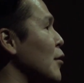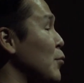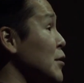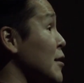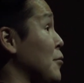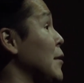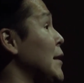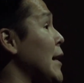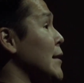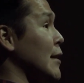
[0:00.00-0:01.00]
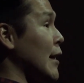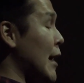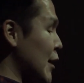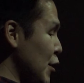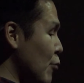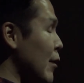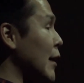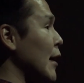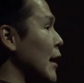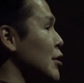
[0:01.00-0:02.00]
it was 3 days, and I had no
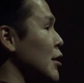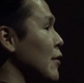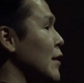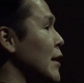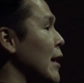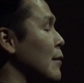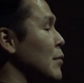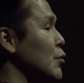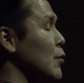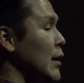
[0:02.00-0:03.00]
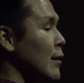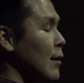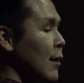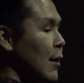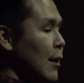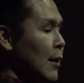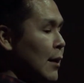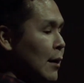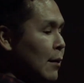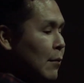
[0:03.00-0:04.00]
recollection of the day in between,
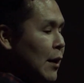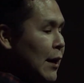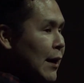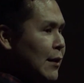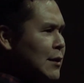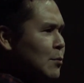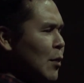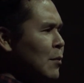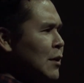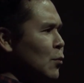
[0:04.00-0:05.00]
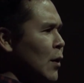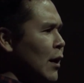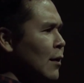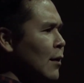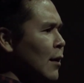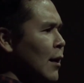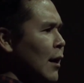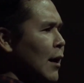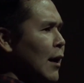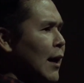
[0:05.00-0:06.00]
I had this moment where
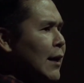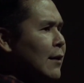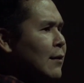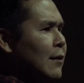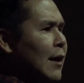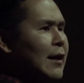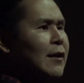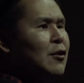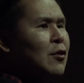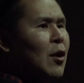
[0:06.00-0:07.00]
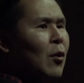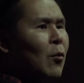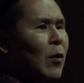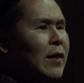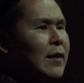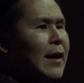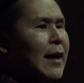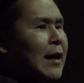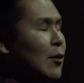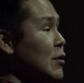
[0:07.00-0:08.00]
I didn't know what the
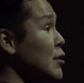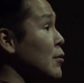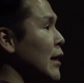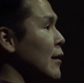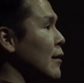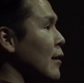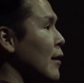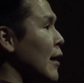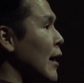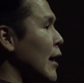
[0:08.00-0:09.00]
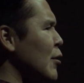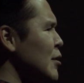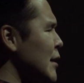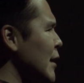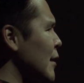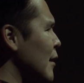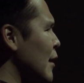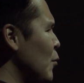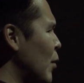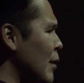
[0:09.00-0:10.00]
heck I was doing. And I was thinking,
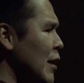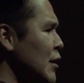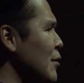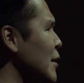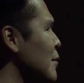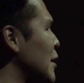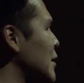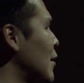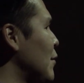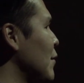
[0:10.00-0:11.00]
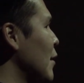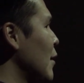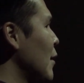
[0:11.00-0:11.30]
like, what am I doing to myself?